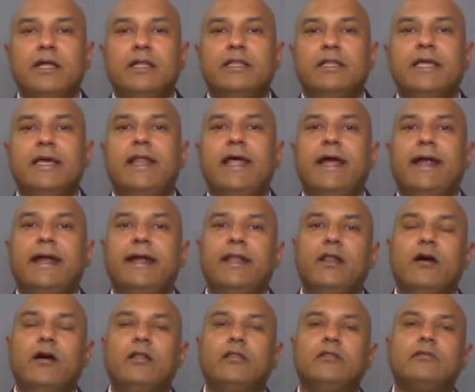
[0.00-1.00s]
they'll
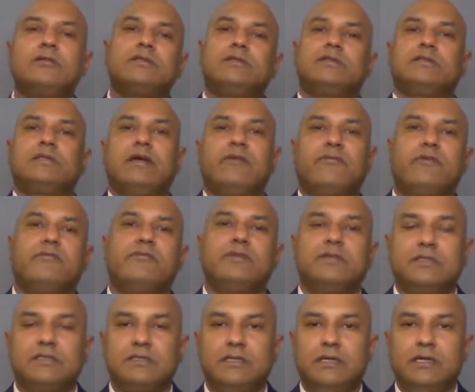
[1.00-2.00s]
handle all those risks
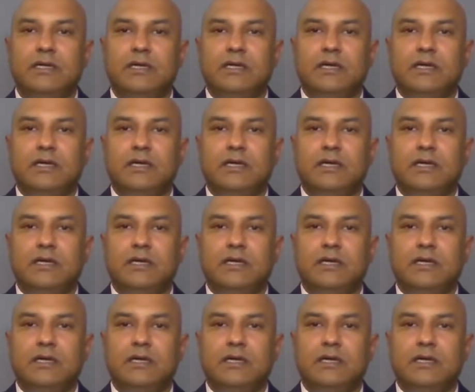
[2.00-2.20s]
afterwards.